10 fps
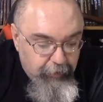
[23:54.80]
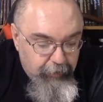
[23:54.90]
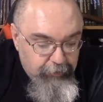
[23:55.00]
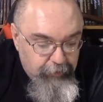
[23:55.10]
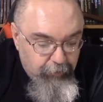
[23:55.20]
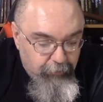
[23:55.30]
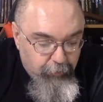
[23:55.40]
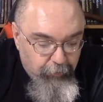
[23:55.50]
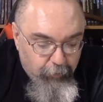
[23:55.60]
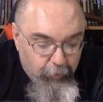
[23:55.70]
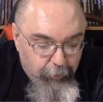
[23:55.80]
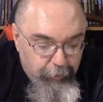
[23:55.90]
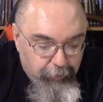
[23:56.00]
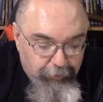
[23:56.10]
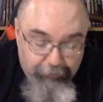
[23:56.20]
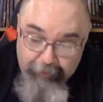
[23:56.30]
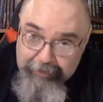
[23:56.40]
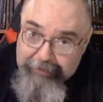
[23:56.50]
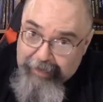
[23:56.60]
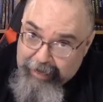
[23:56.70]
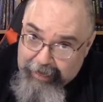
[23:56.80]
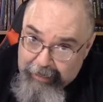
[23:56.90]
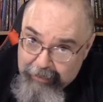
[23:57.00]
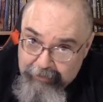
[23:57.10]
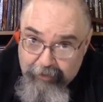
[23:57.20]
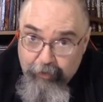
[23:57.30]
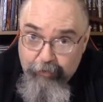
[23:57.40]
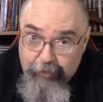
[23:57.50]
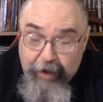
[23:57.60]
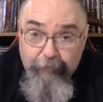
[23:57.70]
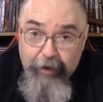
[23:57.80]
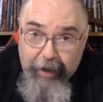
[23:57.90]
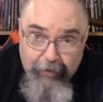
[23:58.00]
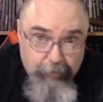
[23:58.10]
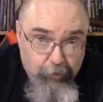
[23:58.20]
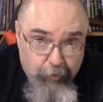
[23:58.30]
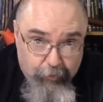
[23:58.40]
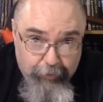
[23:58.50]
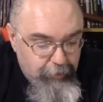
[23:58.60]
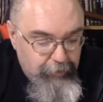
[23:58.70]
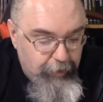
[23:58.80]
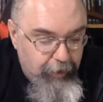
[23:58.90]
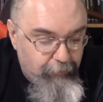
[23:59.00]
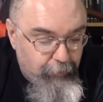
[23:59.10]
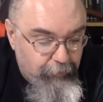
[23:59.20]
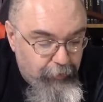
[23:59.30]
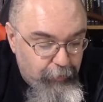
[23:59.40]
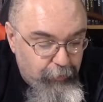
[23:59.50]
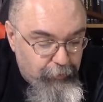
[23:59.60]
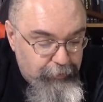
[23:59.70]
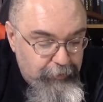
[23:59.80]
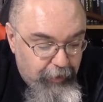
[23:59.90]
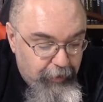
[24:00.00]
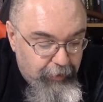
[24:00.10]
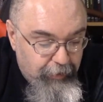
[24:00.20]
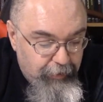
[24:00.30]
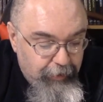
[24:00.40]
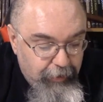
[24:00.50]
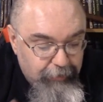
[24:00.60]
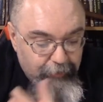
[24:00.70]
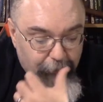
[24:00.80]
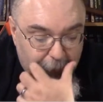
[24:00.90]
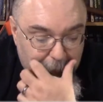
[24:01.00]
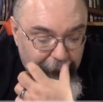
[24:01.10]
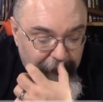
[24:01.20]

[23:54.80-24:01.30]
and so forth. Orbital defense cannons. Those, every household should have one of those. It has a range of